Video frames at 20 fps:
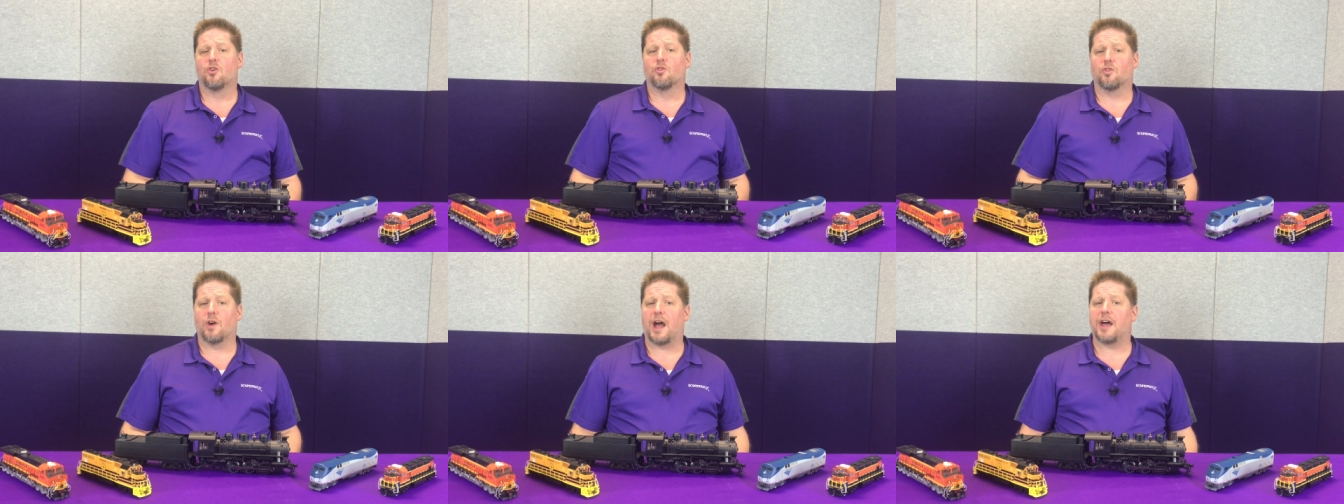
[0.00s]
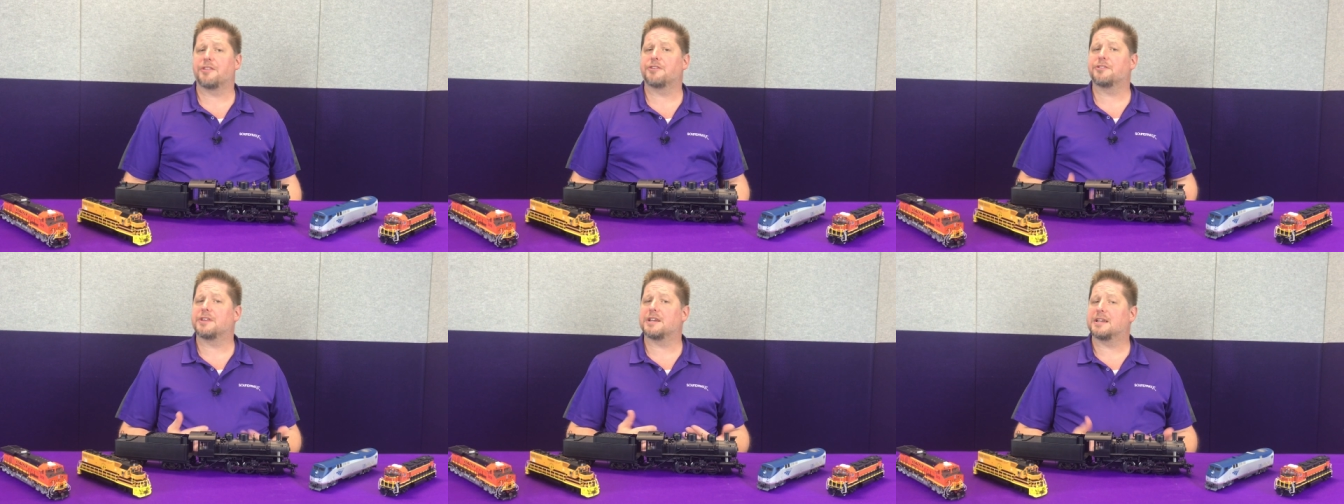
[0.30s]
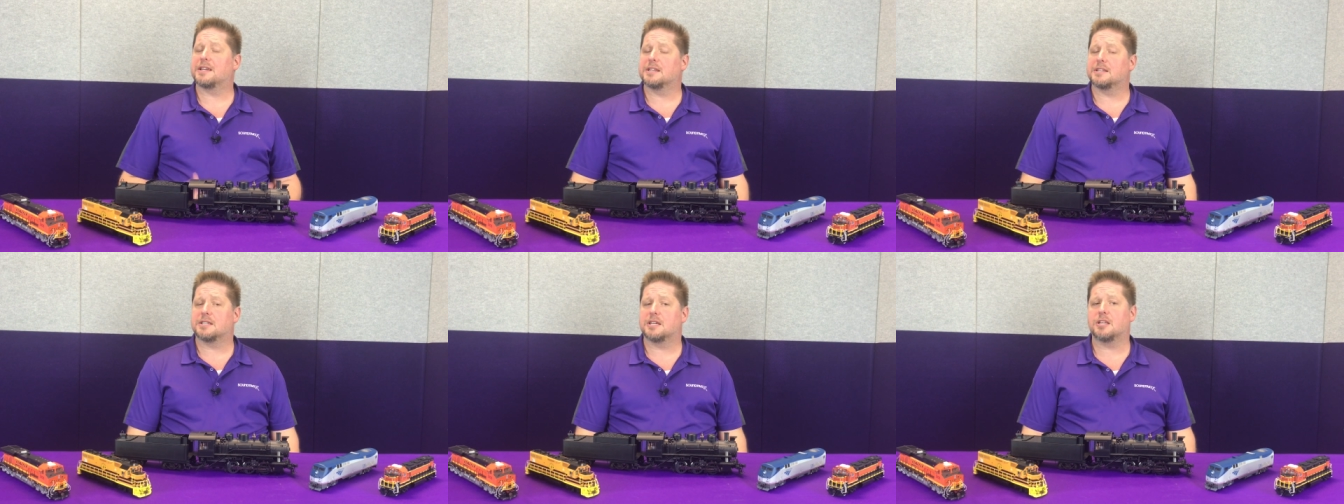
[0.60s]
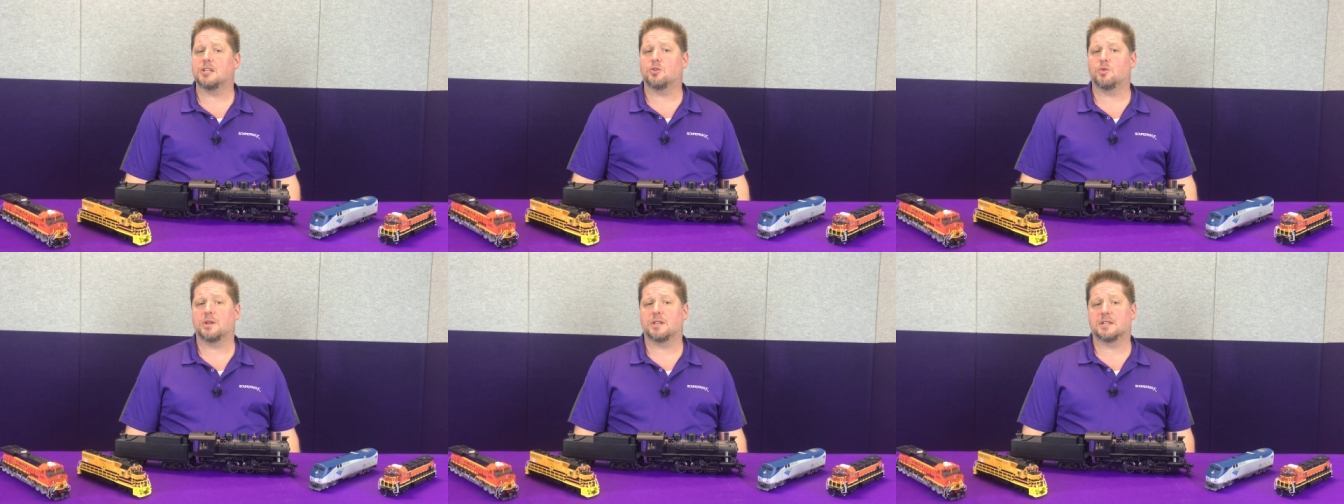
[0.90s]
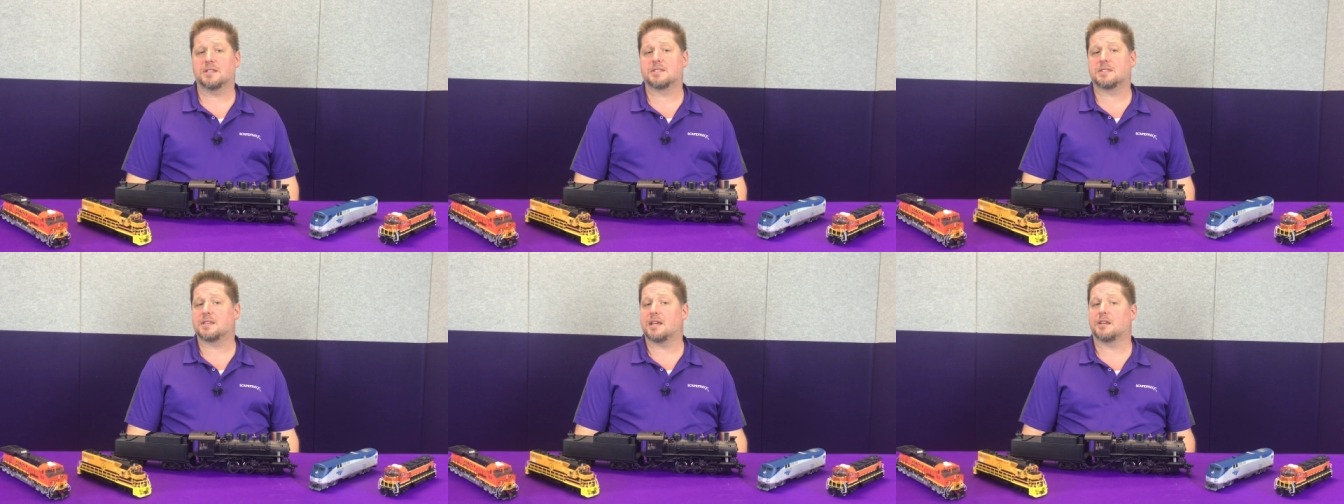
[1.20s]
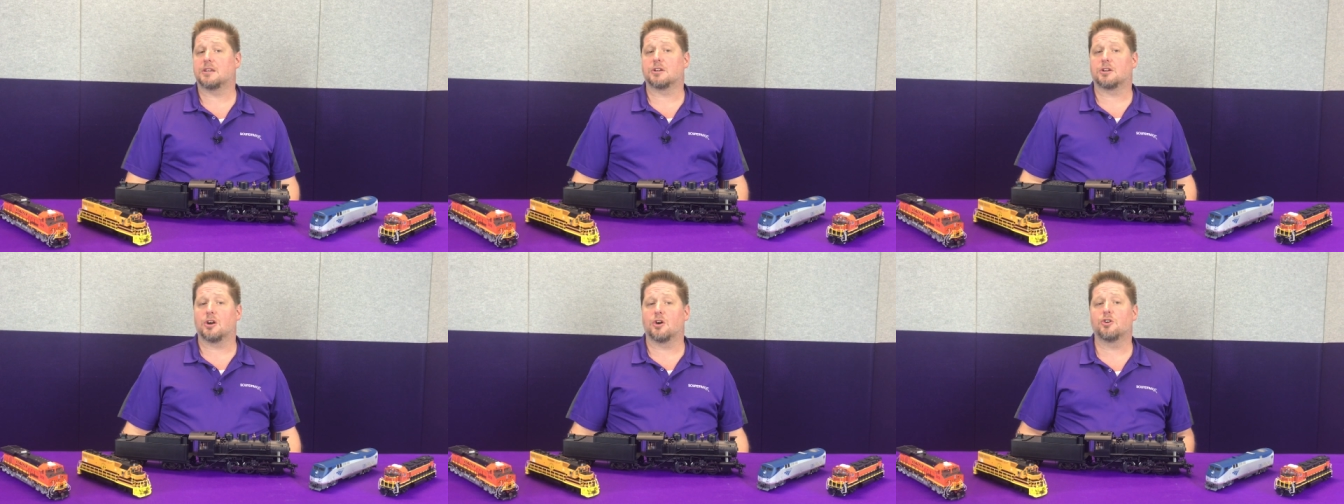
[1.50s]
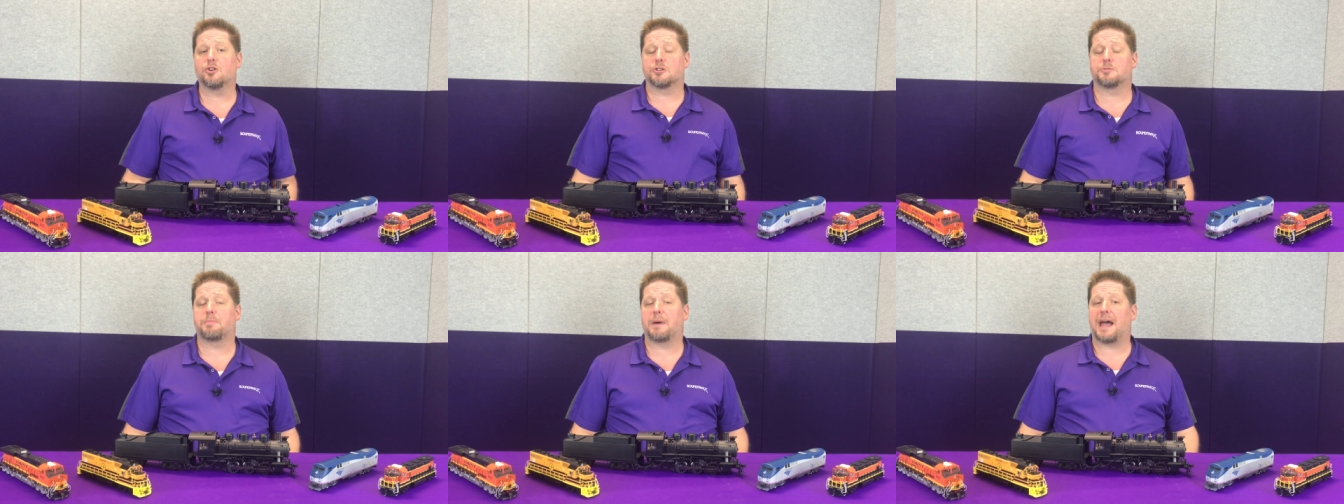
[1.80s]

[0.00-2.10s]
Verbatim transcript: Rather than continuing to send decoders